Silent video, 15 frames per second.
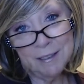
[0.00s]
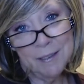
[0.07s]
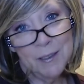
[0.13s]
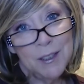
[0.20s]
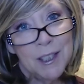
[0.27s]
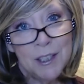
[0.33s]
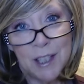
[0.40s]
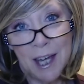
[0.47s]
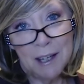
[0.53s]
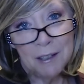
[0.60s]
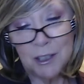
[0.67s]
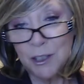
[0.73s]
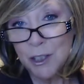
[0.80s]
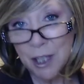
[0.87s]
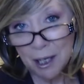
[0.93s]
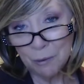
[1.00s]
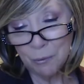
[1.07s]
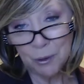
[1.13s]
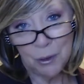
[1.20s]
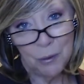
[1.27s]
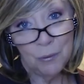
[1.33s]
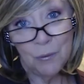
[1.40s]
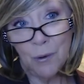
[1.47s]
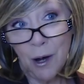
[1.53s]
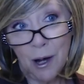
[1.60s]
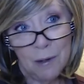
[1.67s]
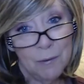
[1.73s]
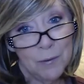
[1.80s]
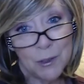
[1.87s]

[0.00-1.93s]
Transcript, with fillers: and sit down and chat with you all.